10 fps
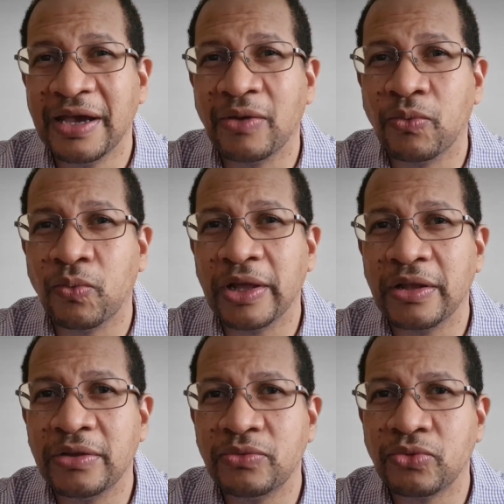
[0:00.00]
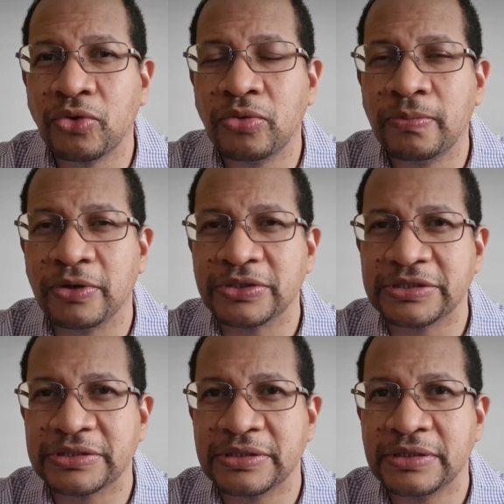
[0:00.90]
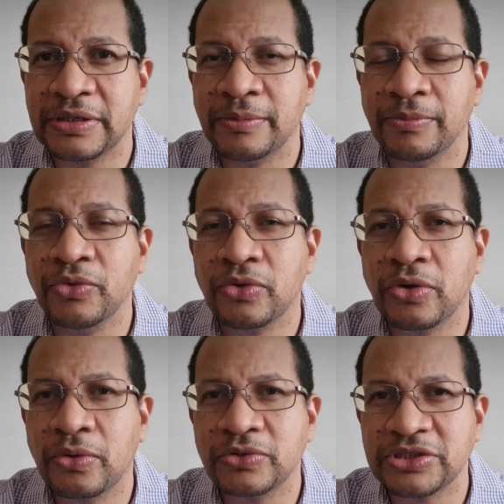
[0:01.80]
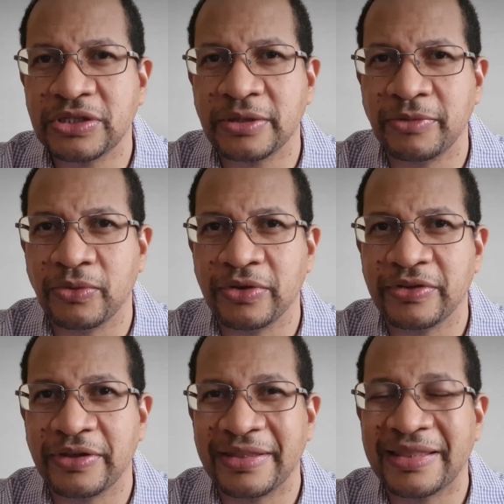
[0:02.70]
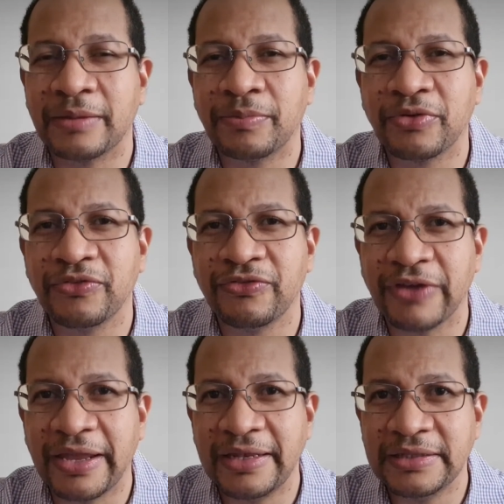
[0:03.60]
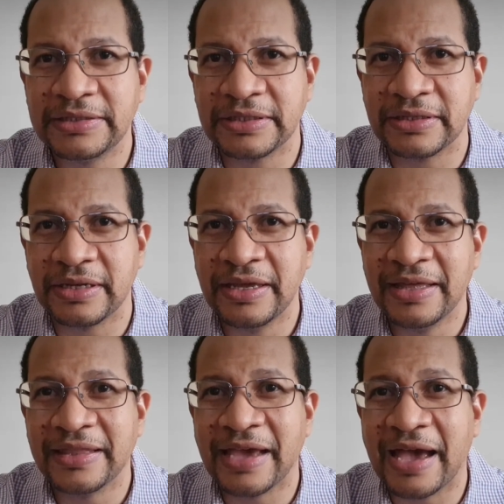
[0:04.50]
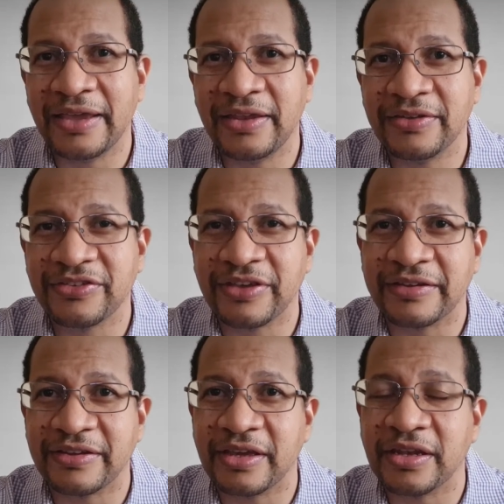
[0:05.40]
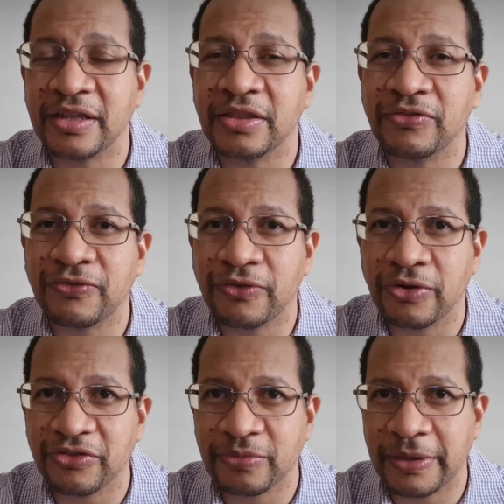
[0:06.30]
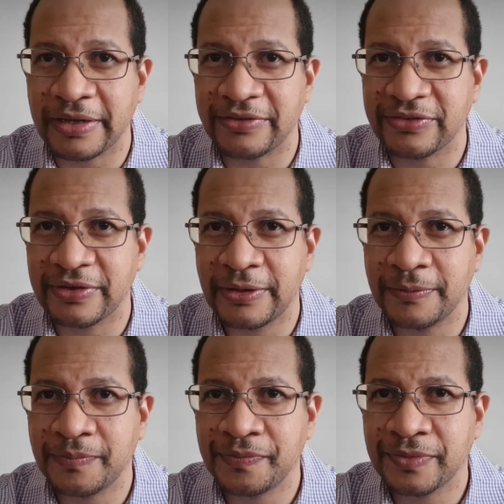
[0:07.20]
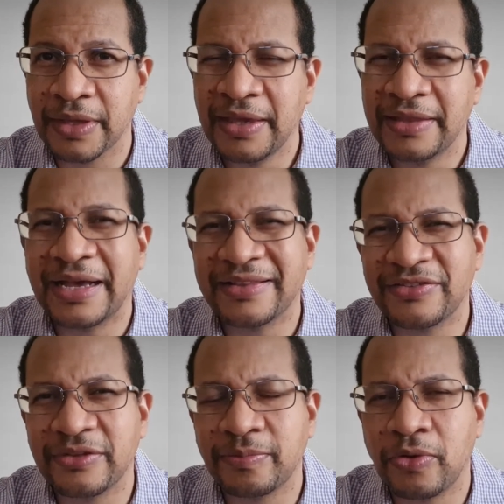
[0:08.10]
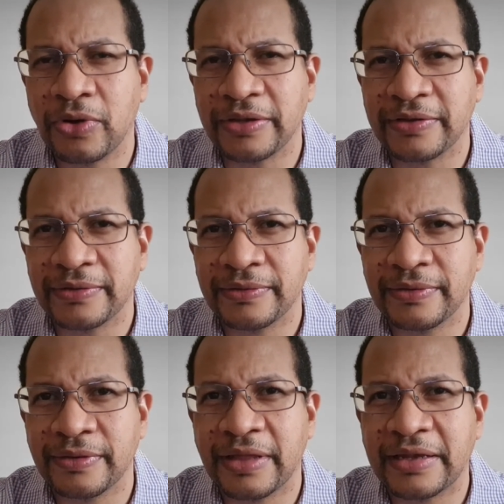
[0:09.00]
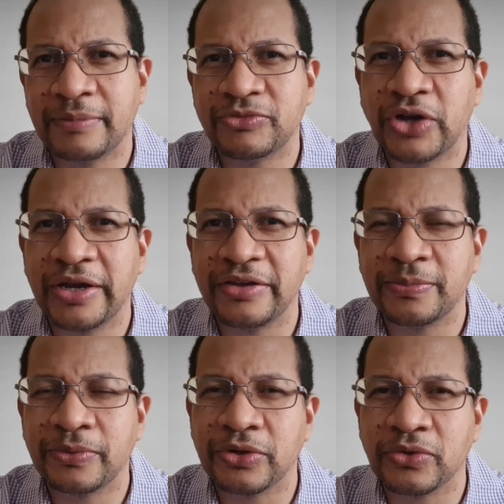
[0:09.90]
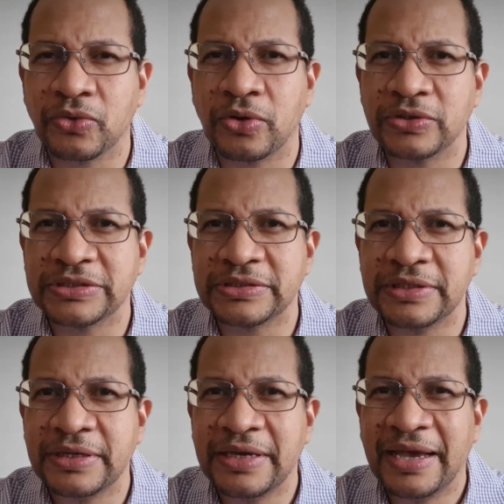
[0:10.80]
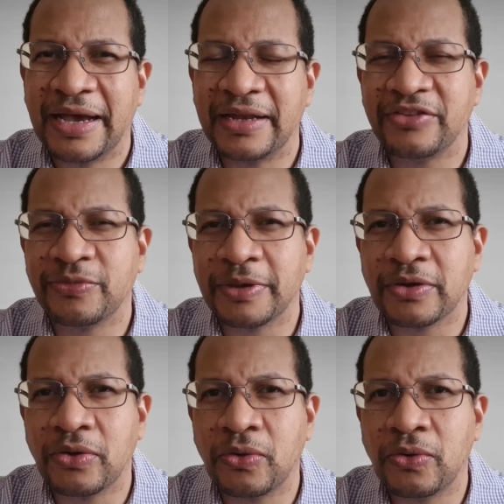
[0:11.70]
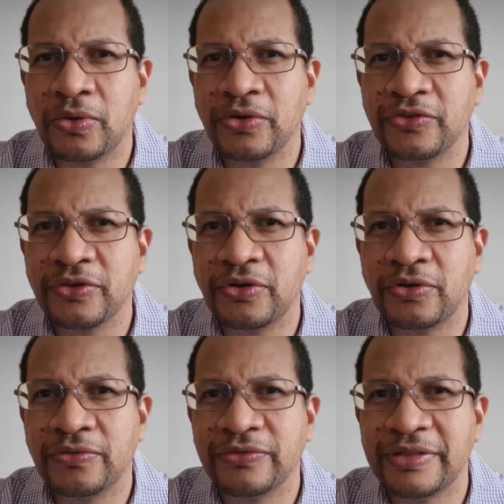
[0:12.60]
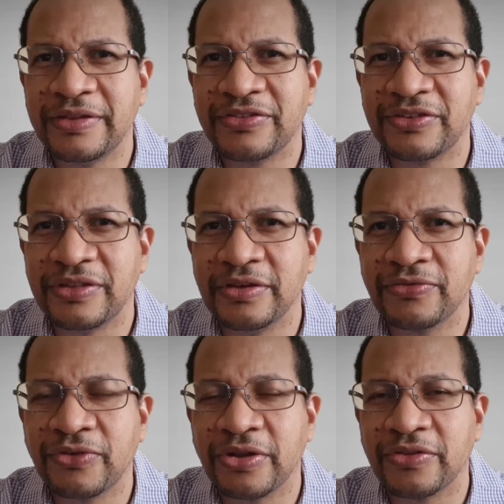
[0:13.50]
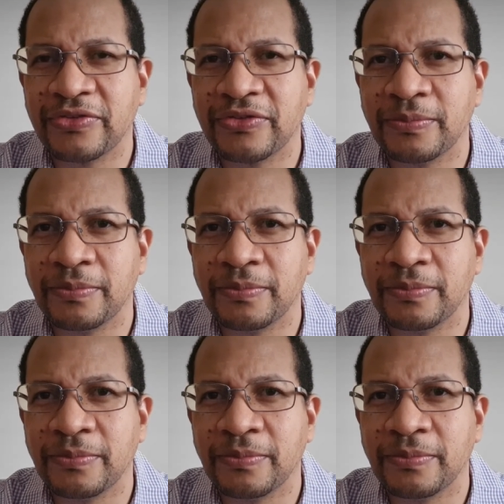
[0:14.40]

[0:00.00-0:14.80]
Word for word: a well robust mucosal immunity that prevented the hyenas getting in in the first place. That's the point that I'm trying to put across. And it's because of this difference